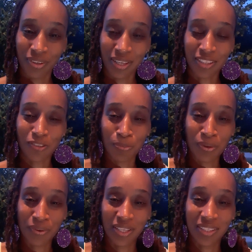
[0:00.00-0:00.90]

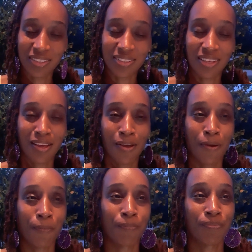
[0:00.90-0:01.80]
experience,
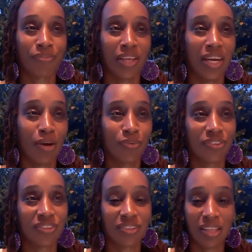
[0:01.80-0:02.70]
and I
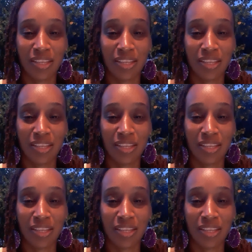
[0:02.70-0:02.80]
was